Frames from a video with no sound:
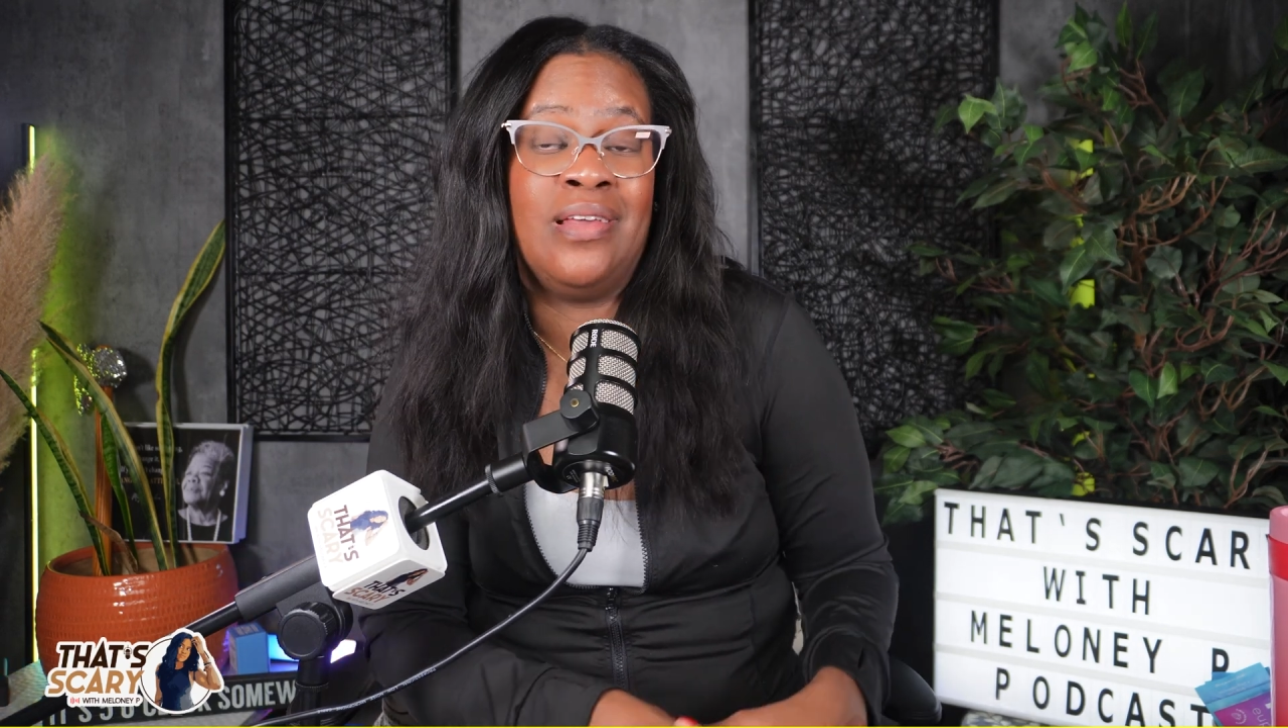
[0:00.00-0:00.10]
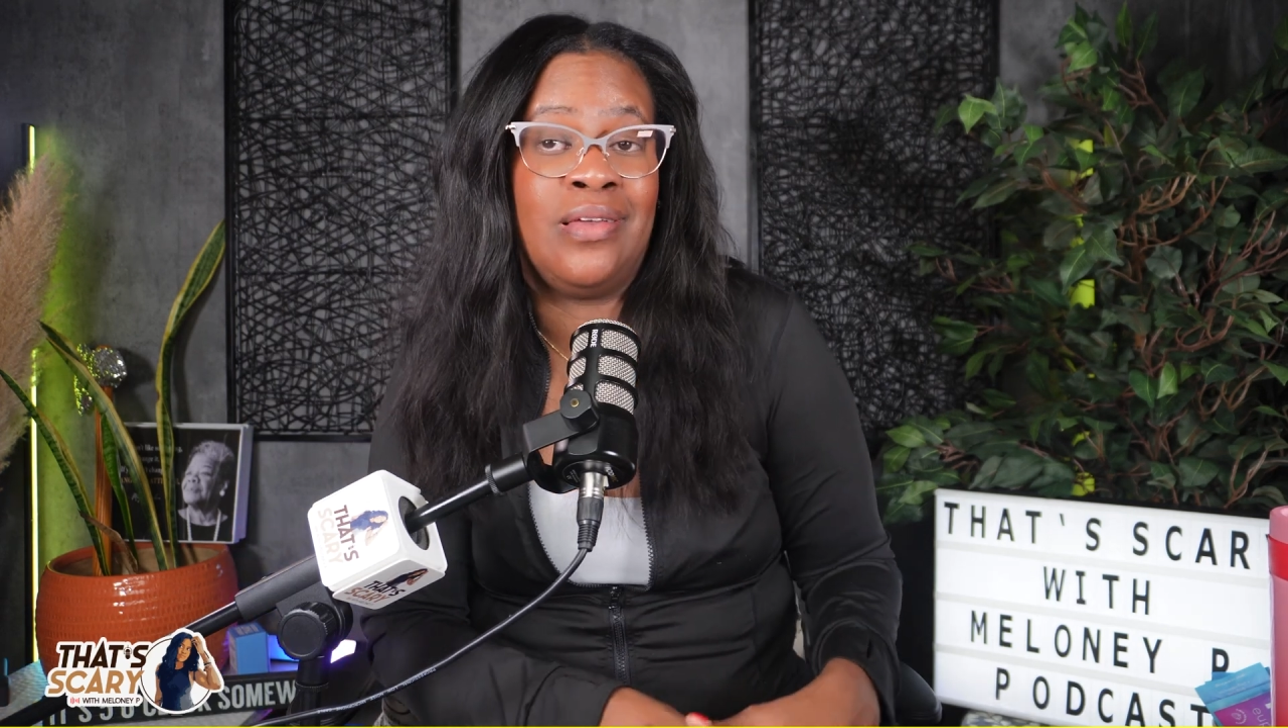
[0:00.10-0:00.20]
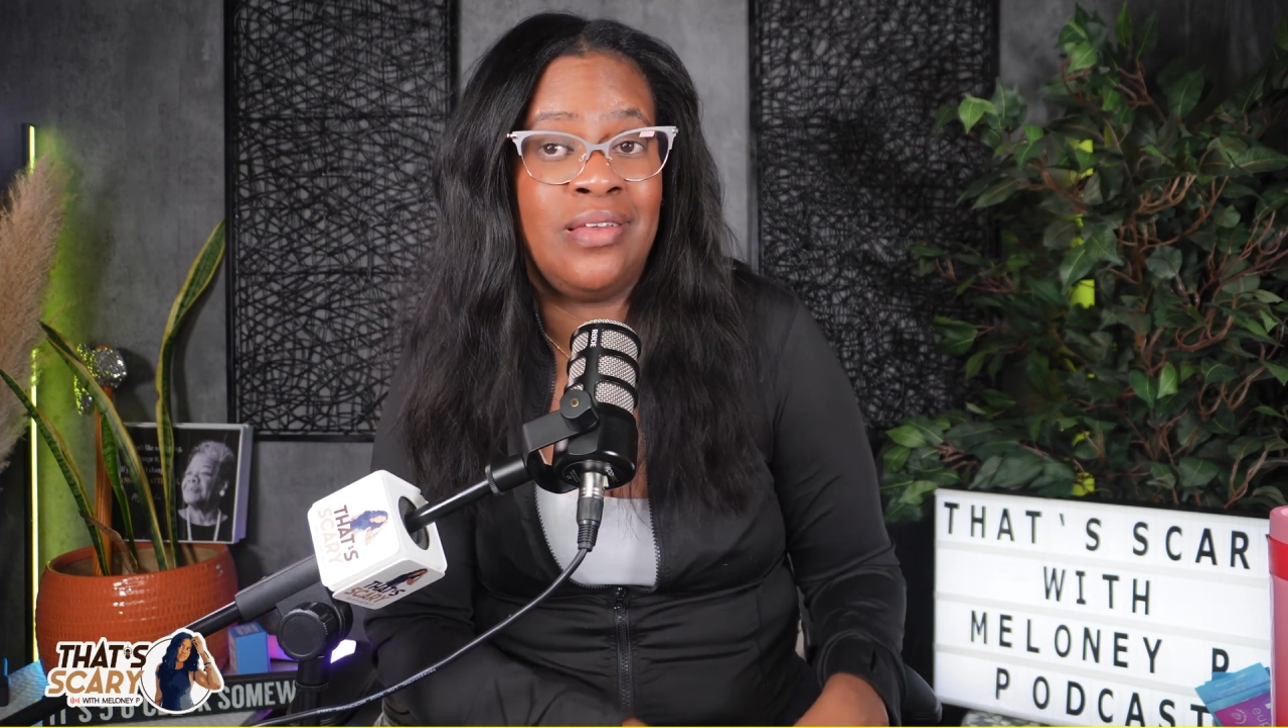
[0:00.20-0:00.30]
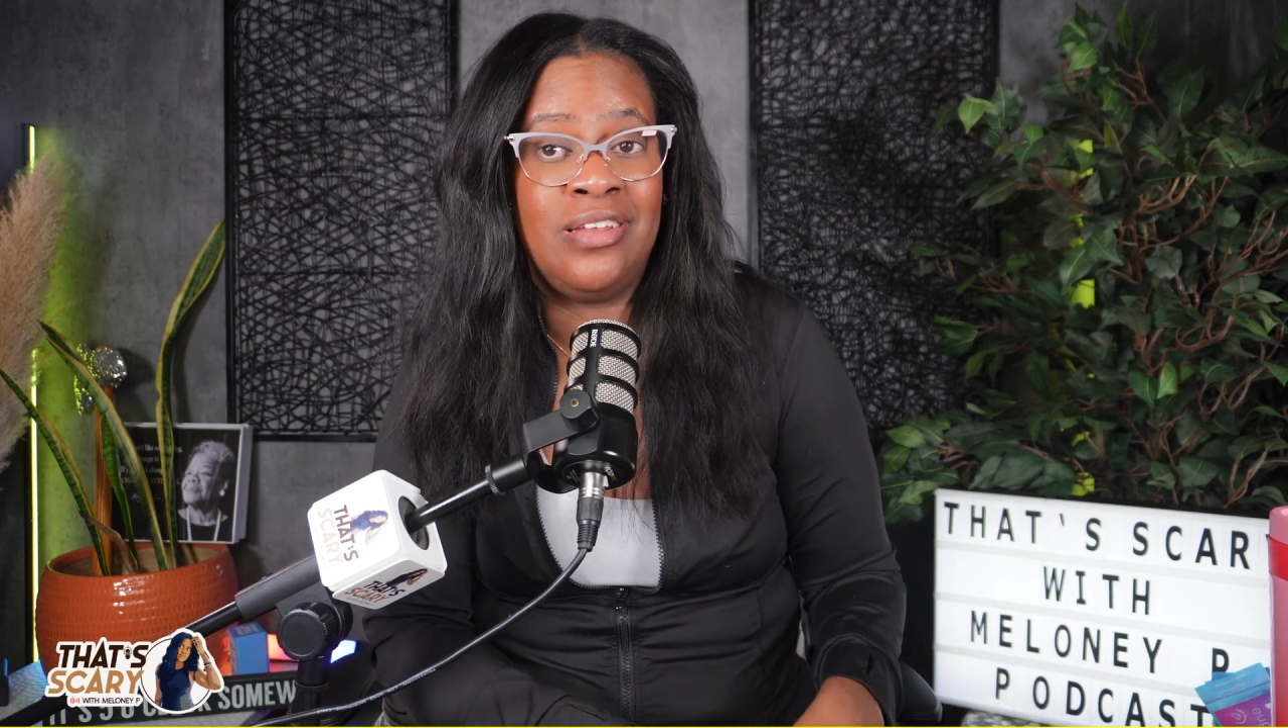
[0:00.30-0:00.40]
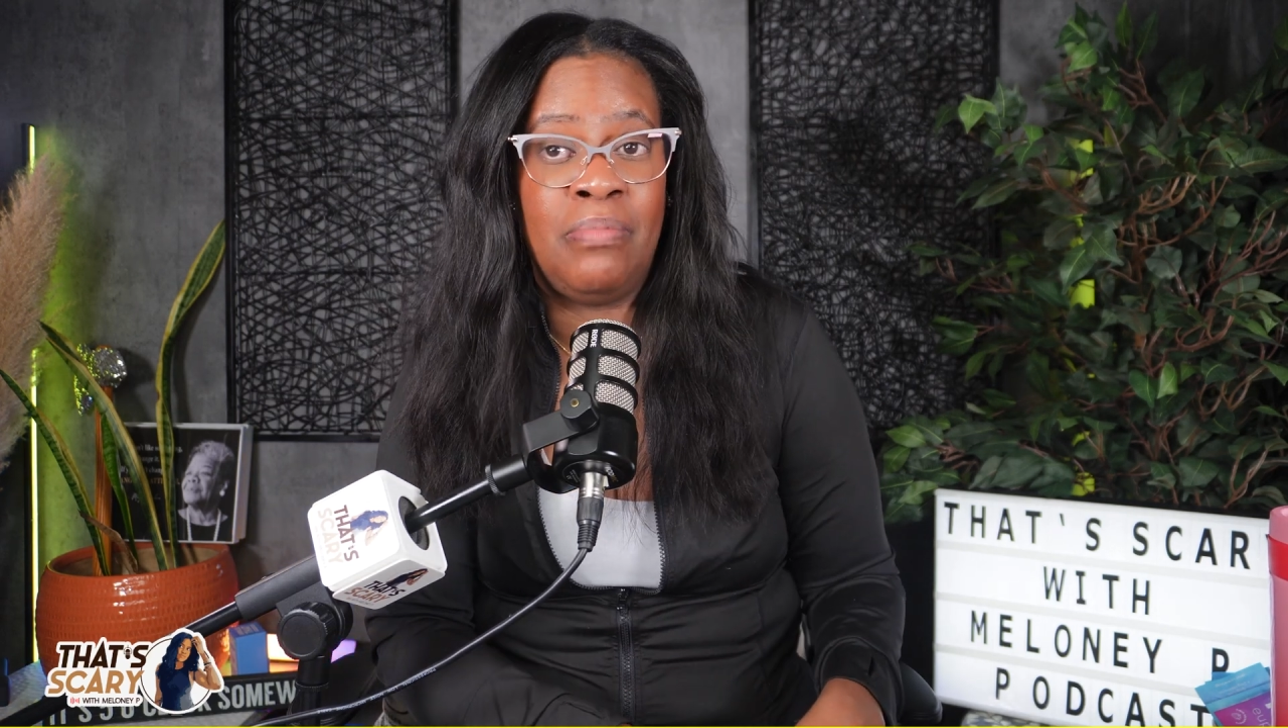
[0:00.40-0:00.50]
a
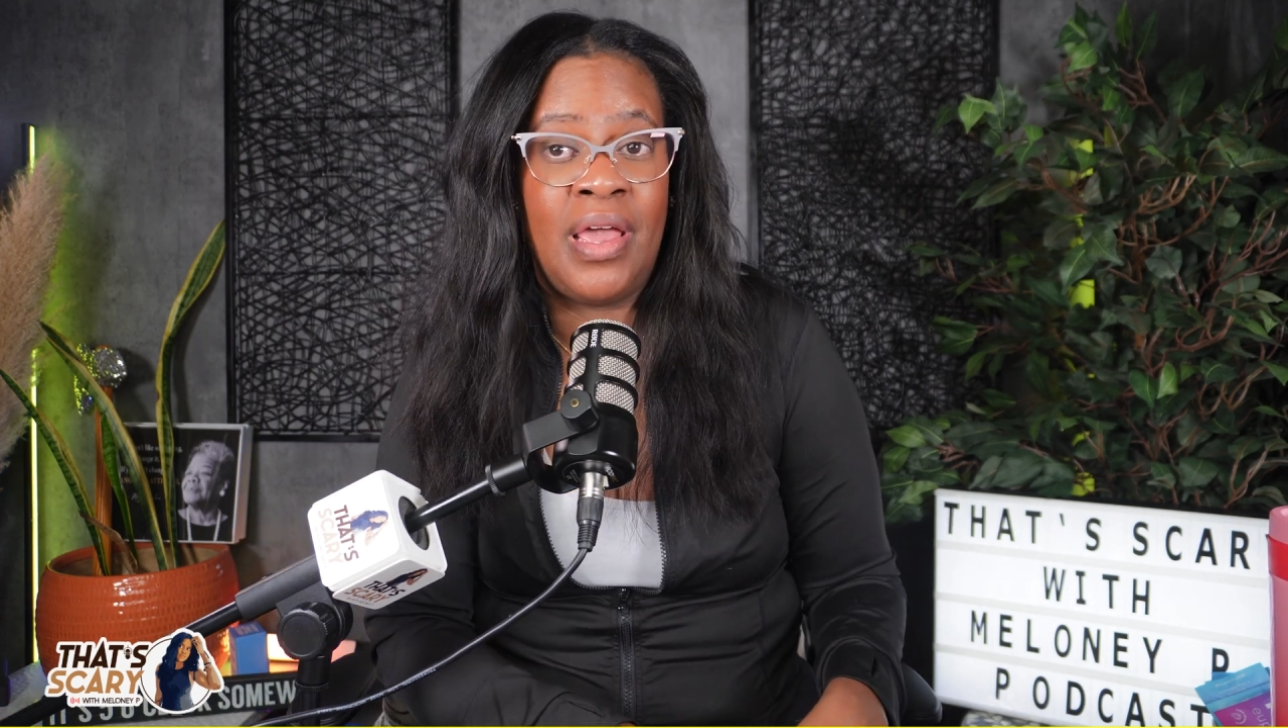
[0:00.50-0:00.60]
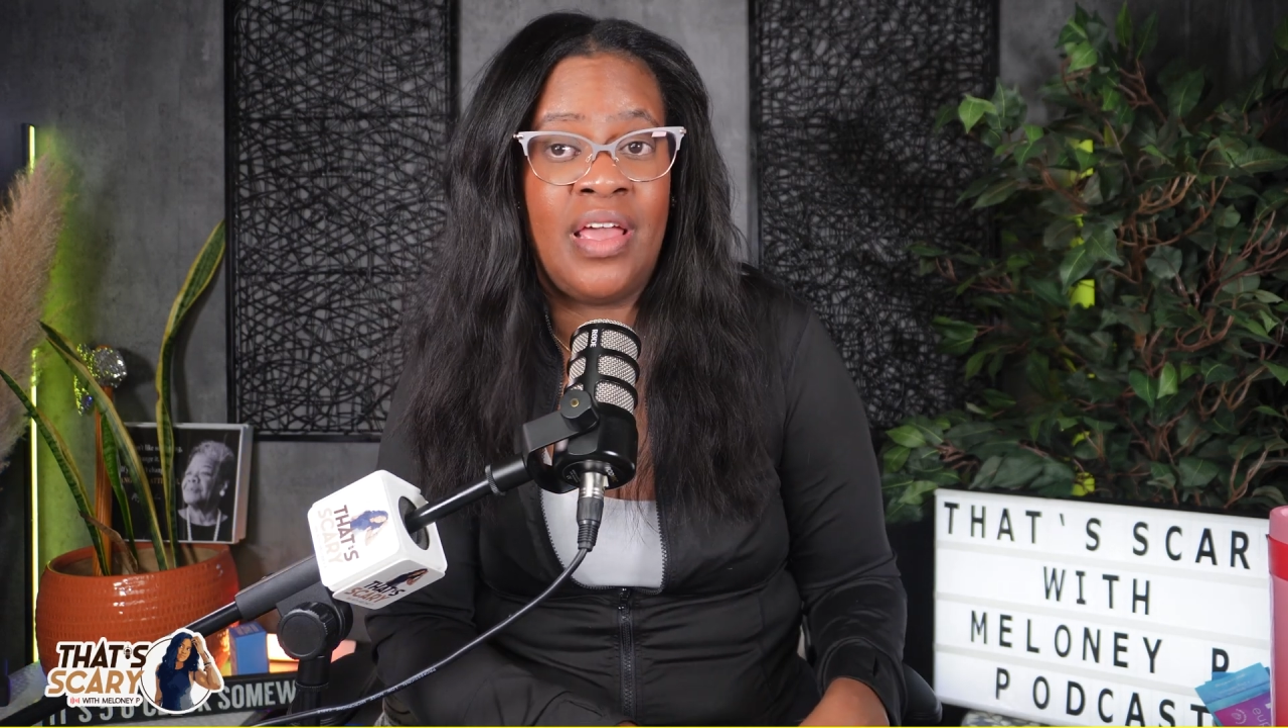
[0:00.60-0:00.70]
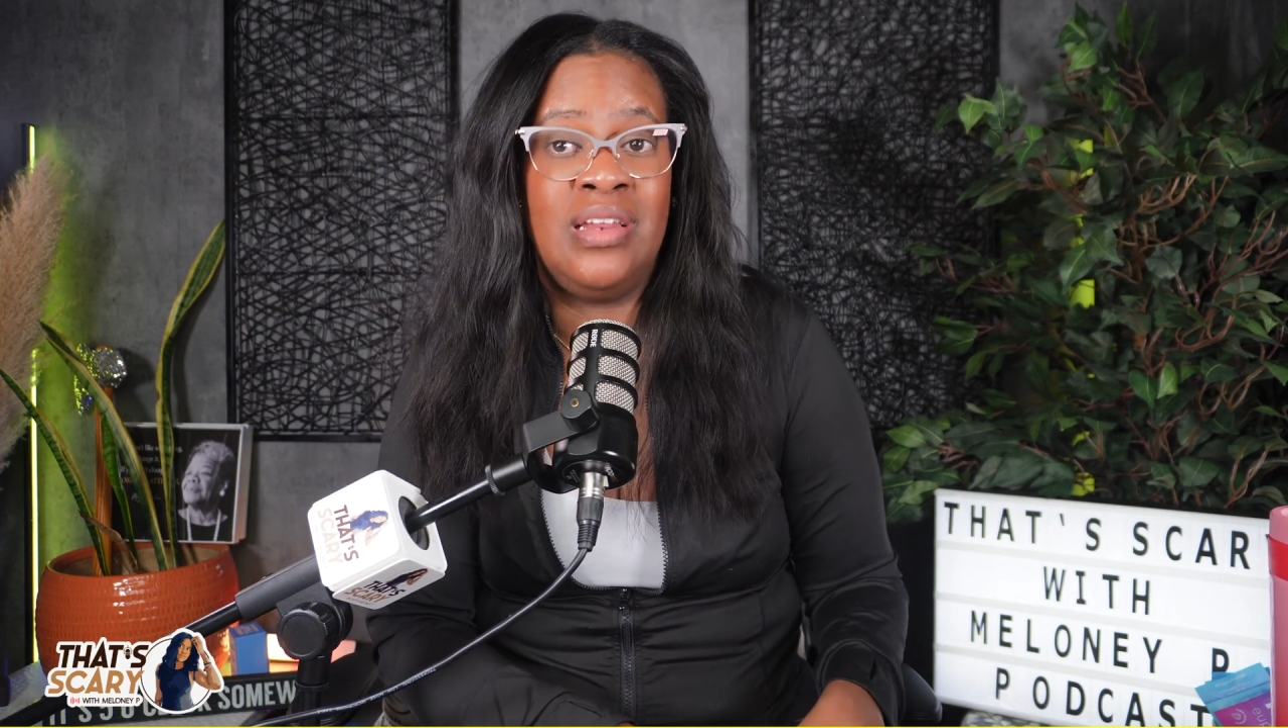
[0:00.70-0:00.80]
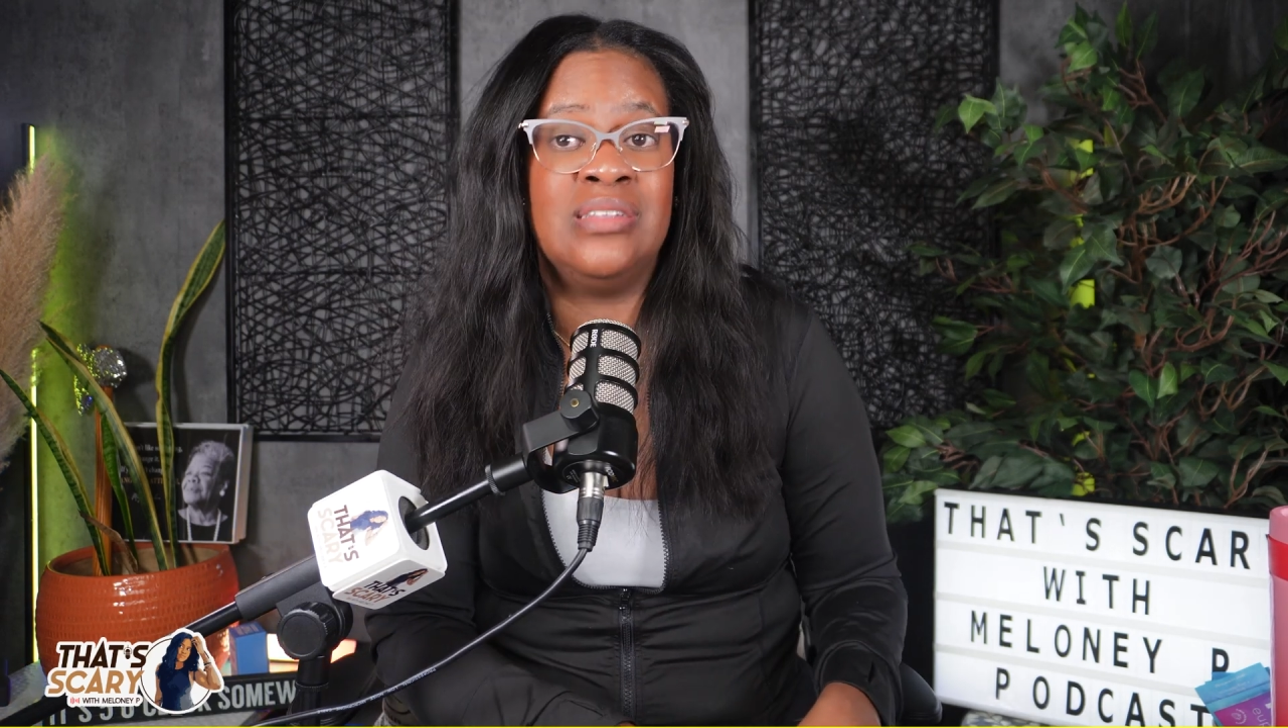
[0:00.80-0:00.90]
good man,